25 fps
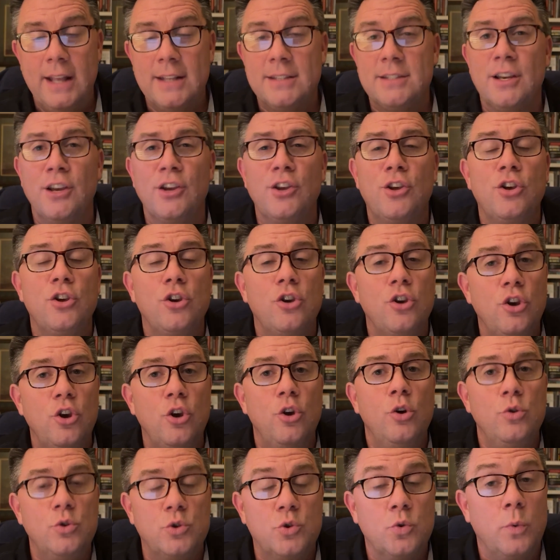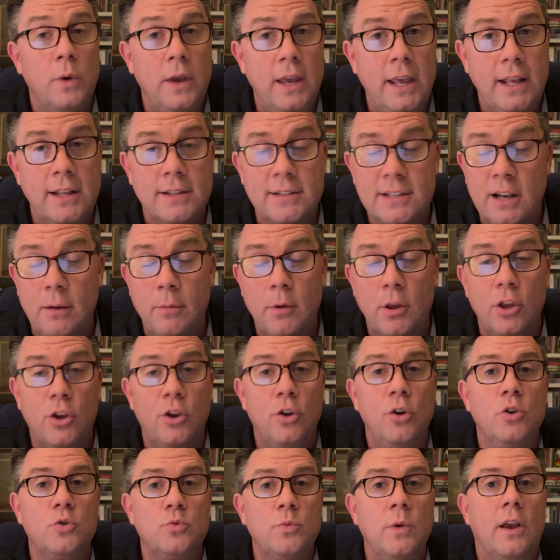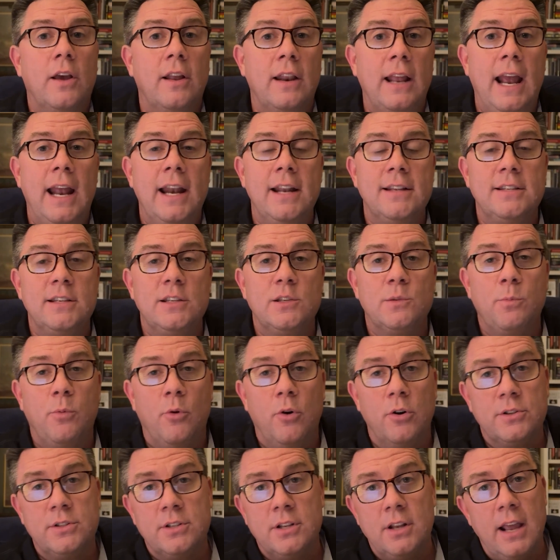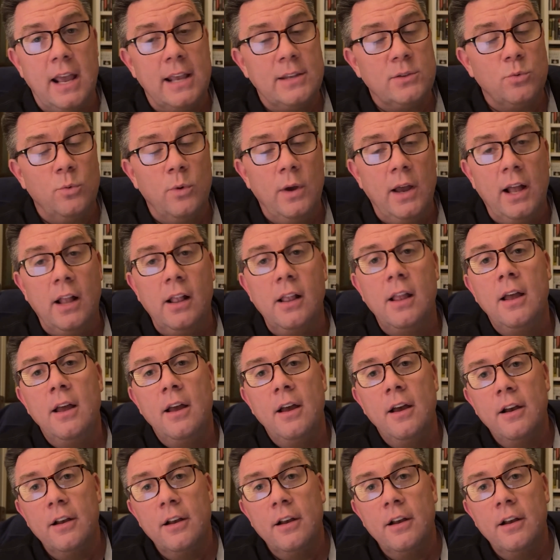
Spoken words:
It's a huge week. It's going to be a huge week on A to Z Sports as well.